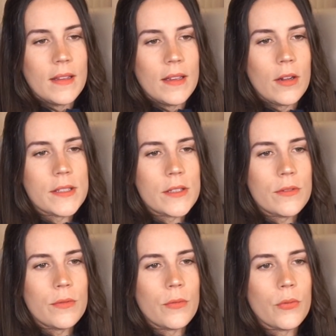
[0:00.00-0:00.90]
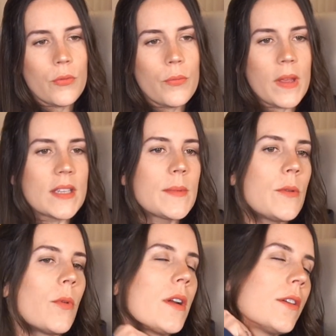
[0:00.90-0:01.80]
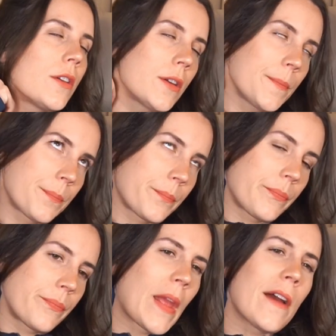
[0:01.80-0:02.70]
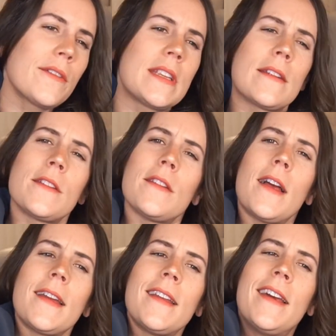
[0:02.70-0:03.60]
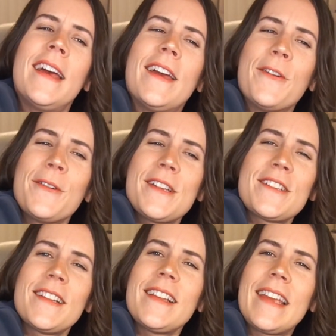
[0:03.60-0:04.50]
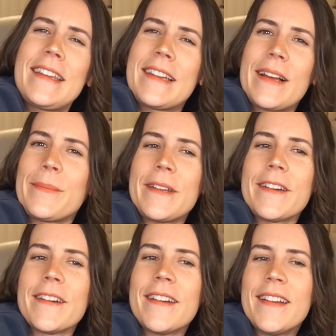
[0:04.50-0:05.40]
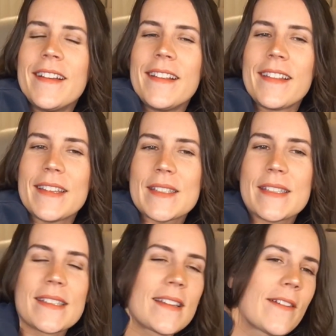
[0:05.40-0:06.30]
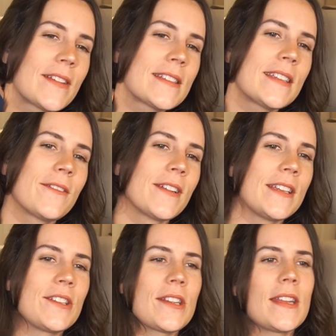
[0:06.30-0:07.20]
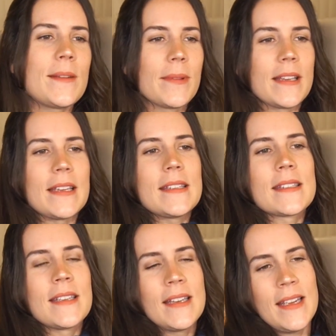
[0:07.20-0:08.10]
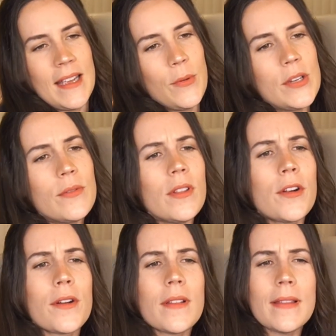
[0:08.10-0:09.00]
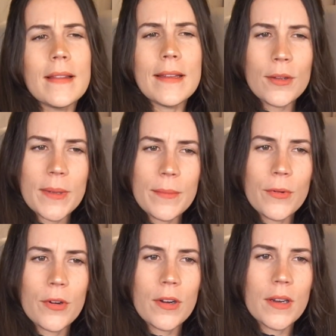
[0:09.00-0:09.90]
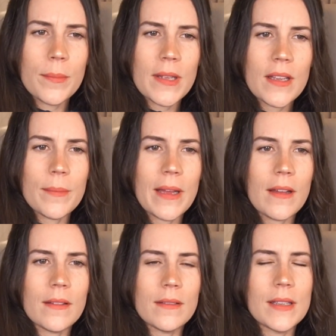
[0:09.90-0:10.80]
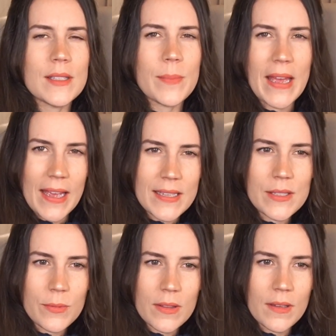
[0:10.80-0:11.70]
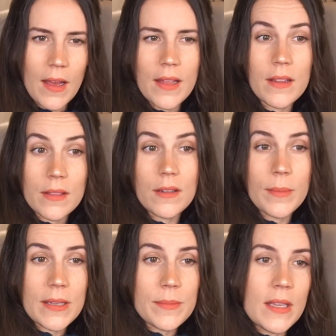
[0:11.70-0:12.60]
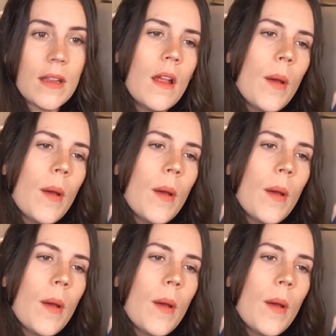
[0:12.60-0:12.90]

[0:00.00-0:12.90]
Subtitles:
it also makes me wonder how Dandelion originally ended up here. This is obviously a really shady place. And we do learn a little bit more in a bit about his past with the guy that they're about to meet.